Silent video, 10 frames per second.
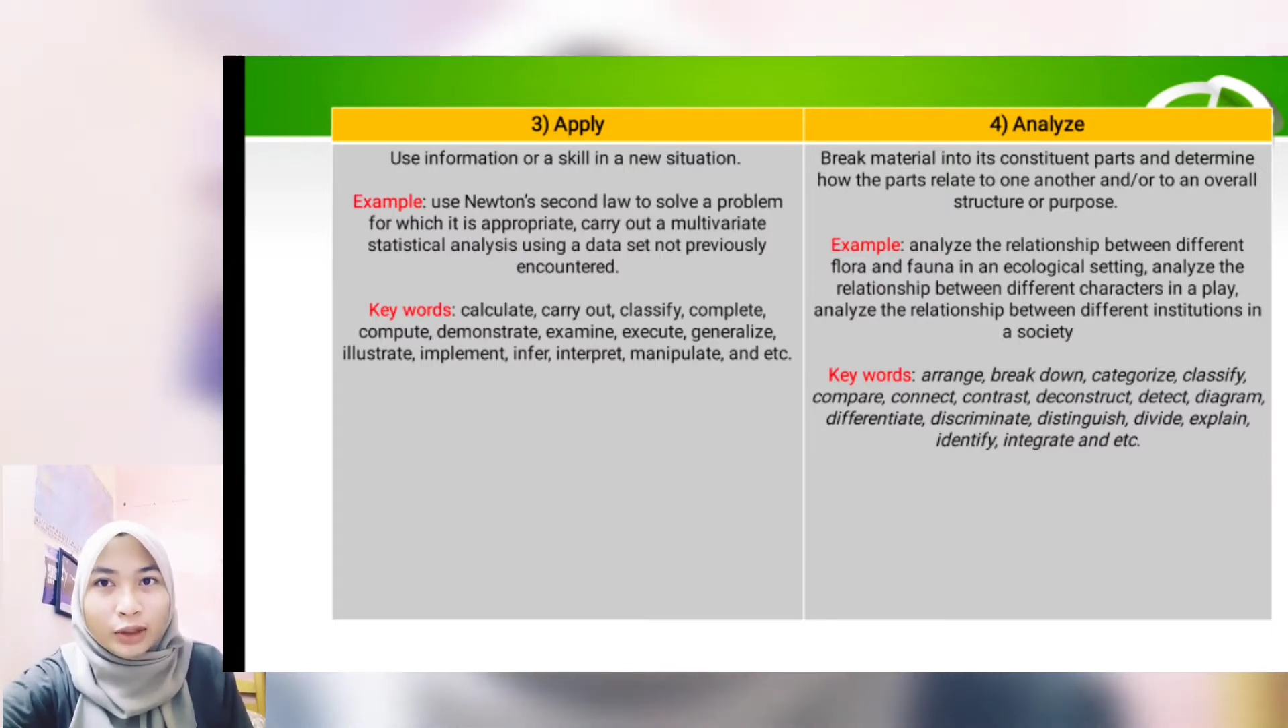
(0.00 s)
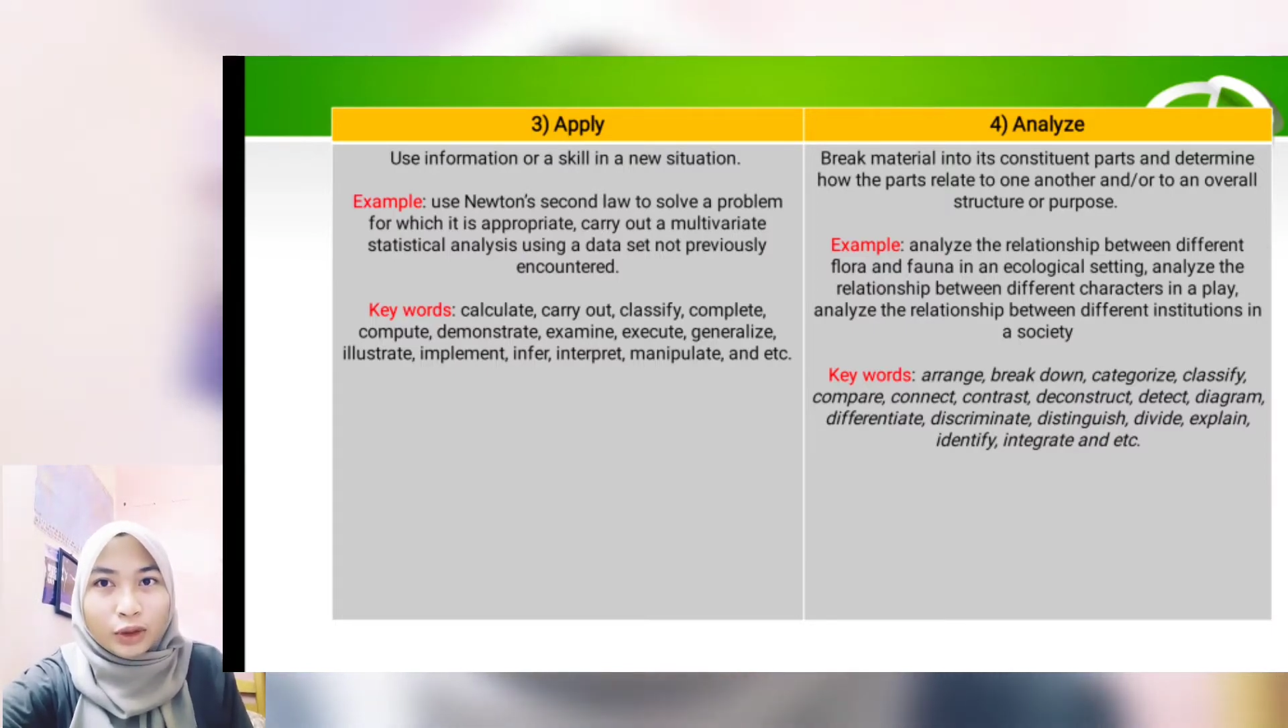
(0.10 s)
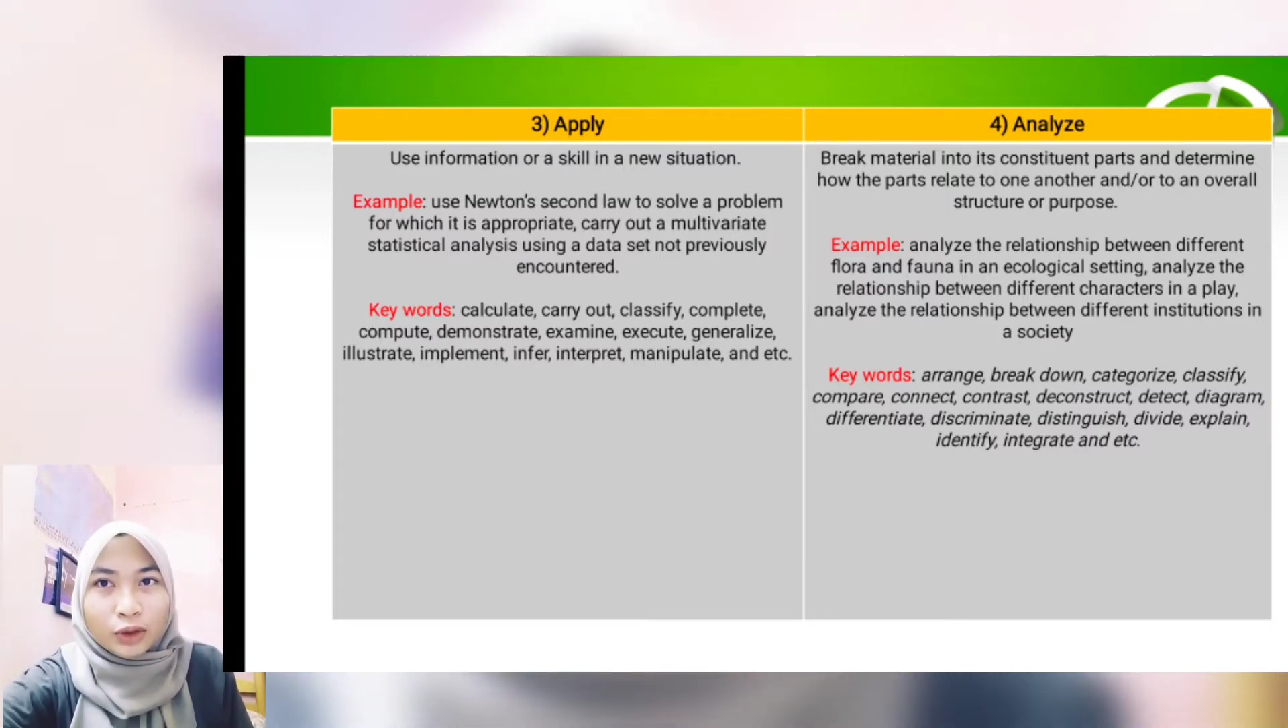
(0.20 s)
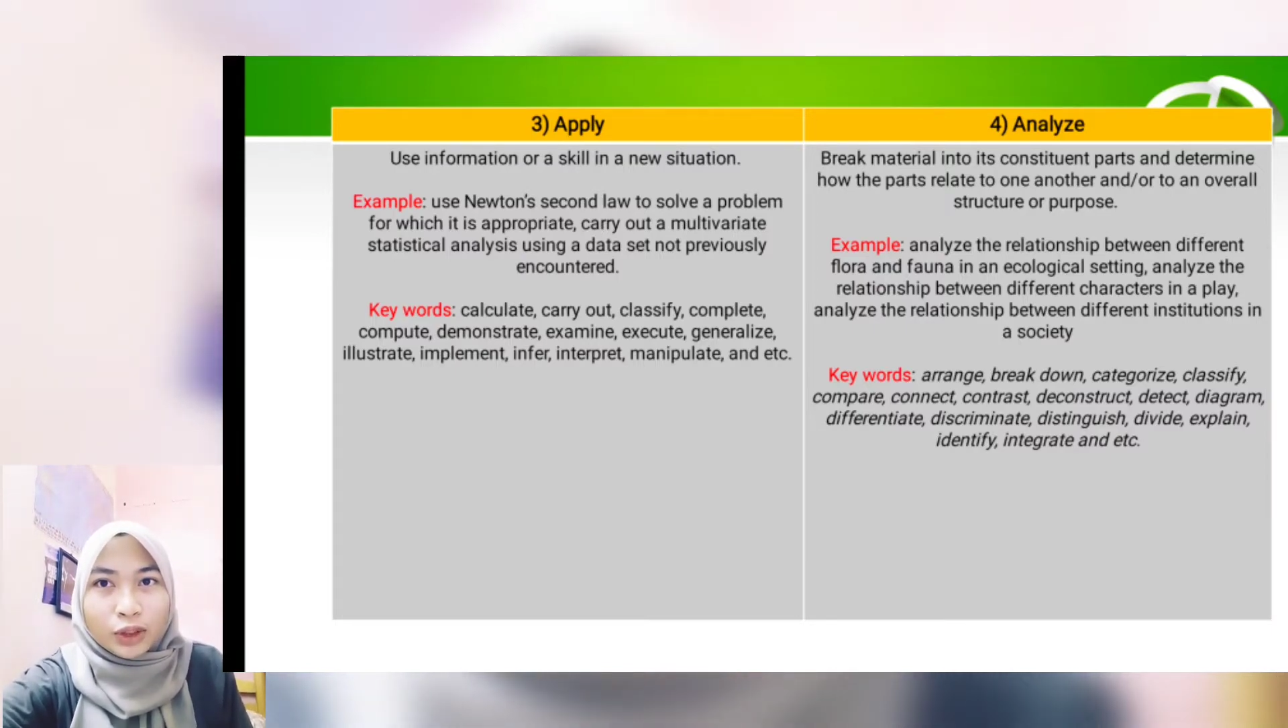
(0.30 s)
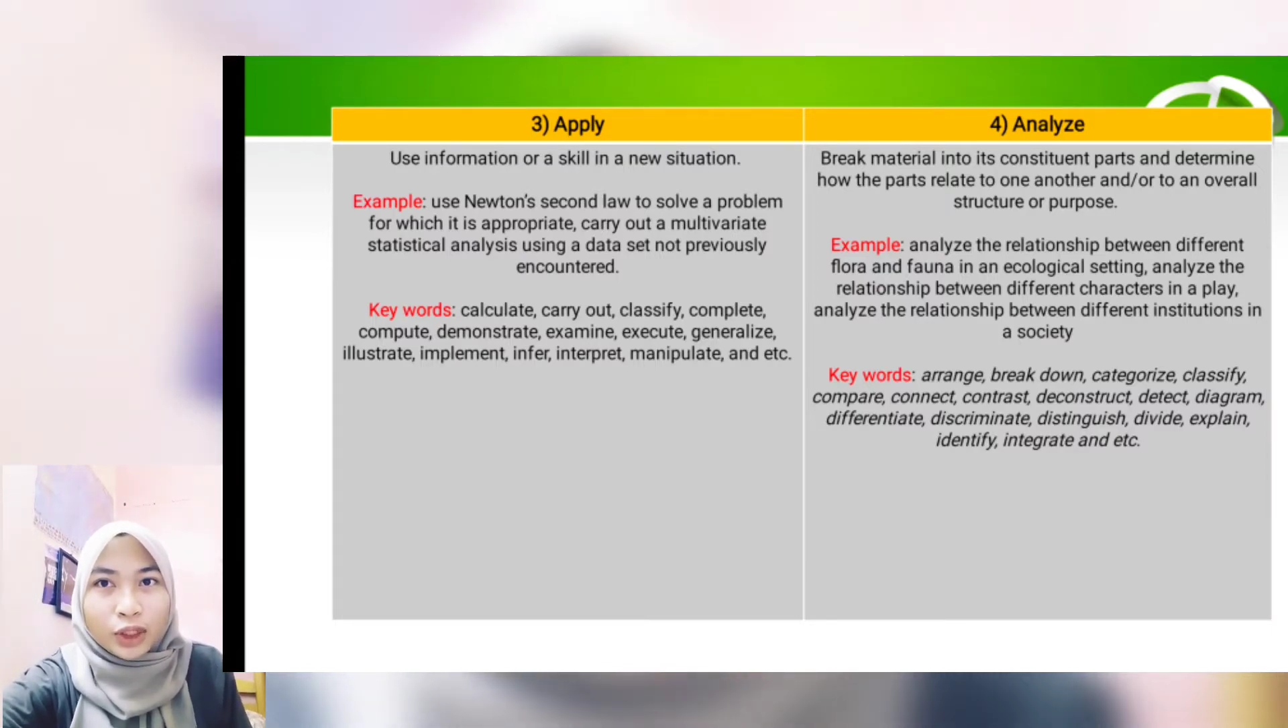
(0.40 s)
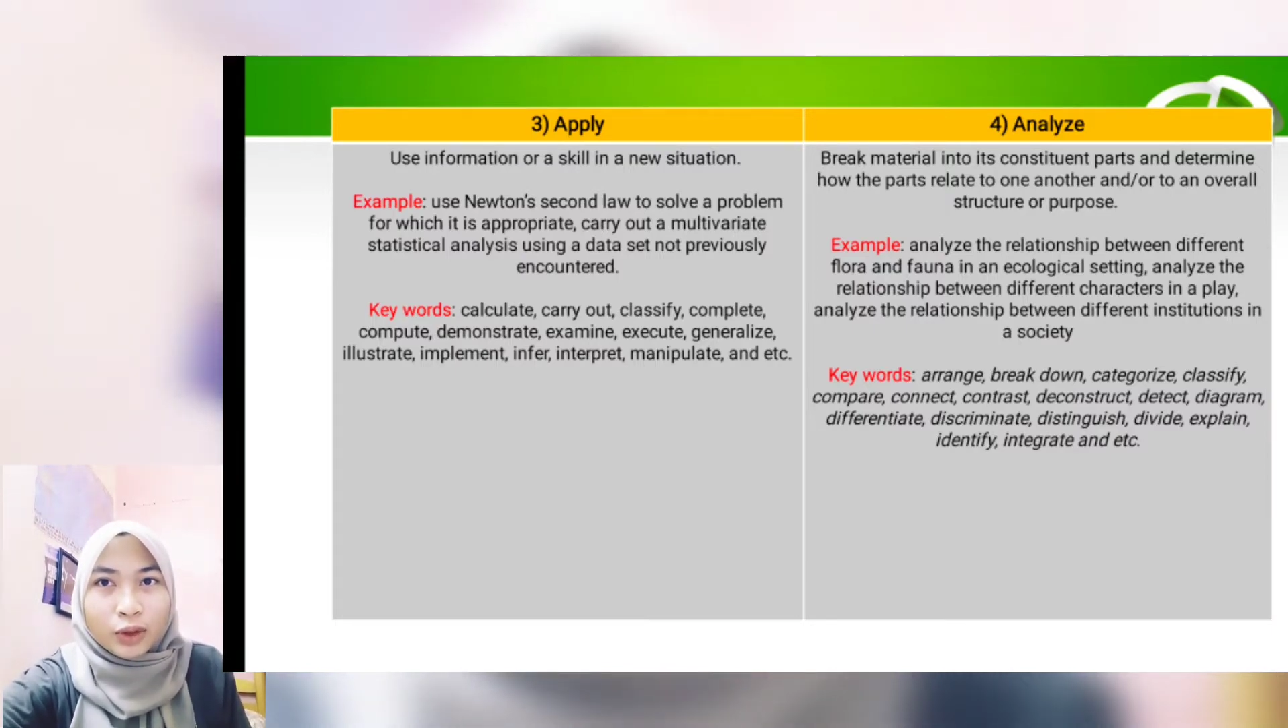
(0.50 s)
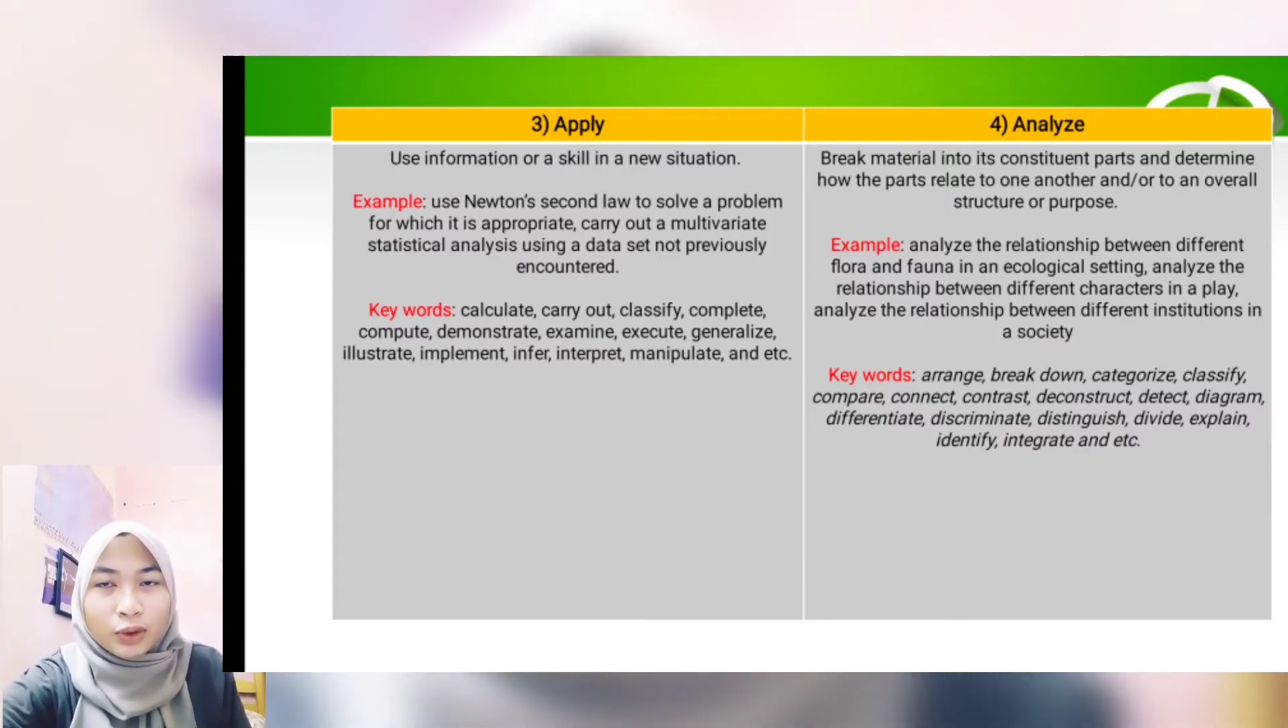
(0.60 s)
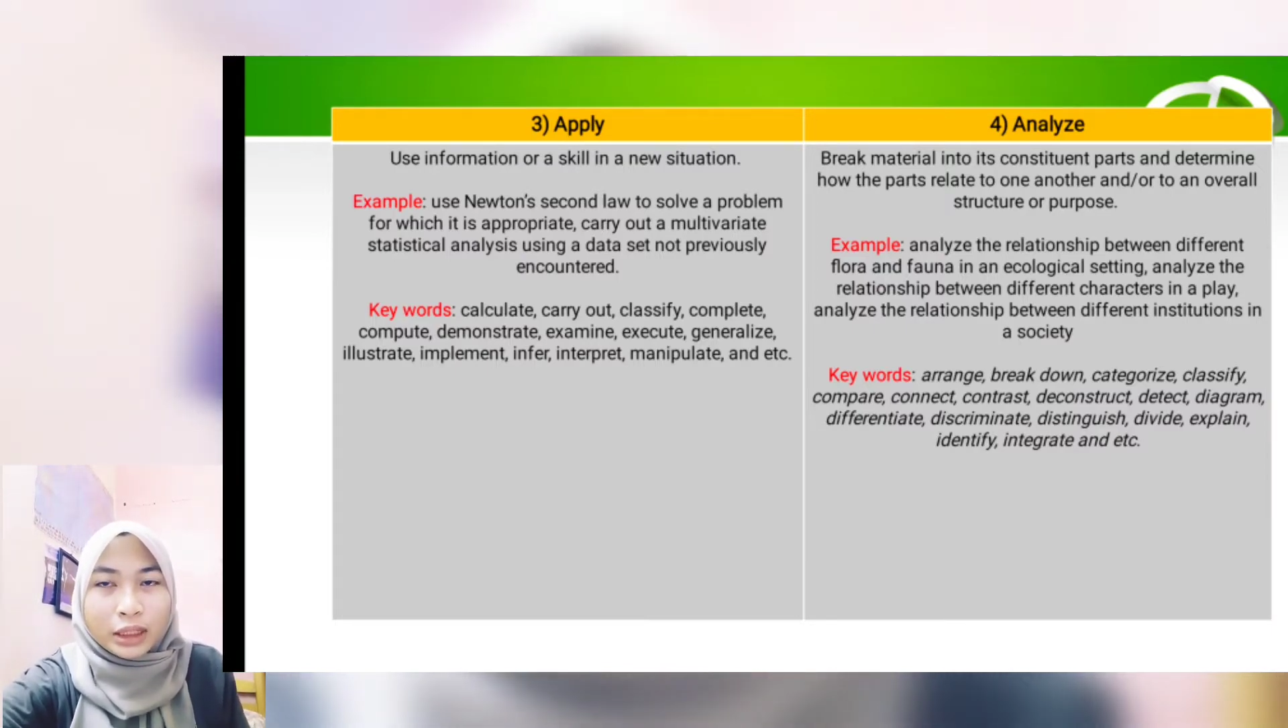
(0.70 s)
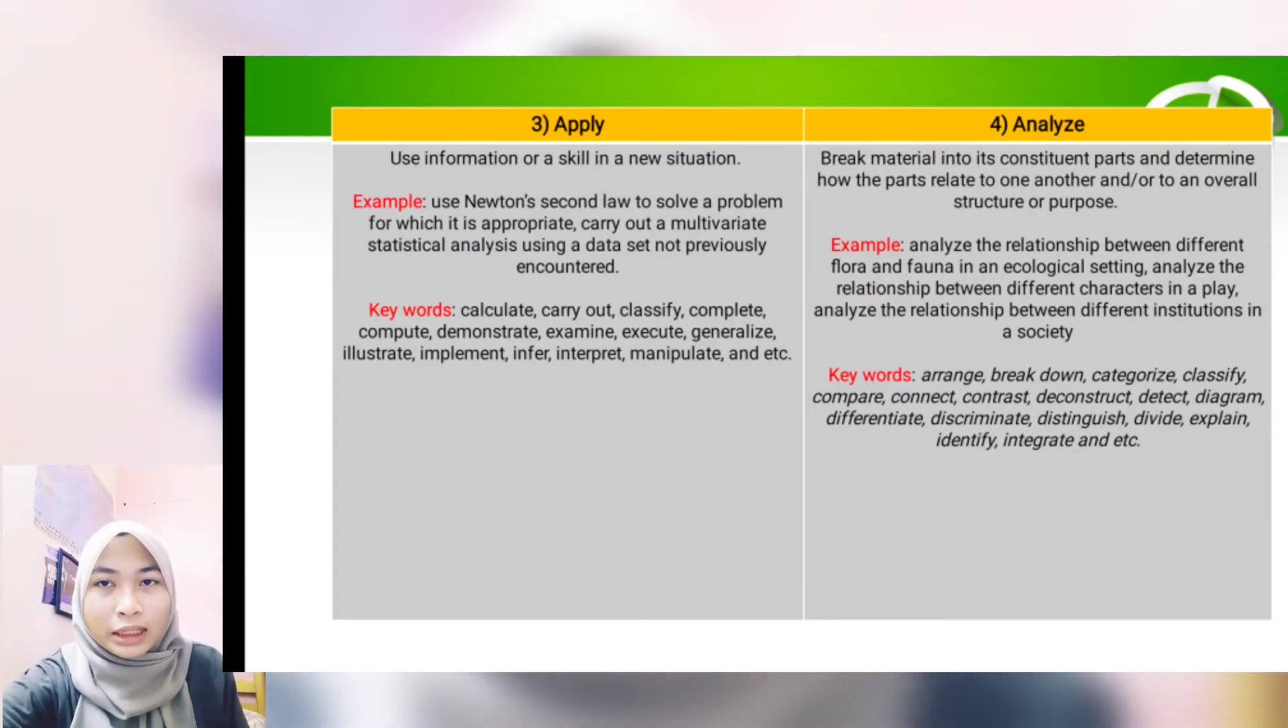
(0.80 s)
to continue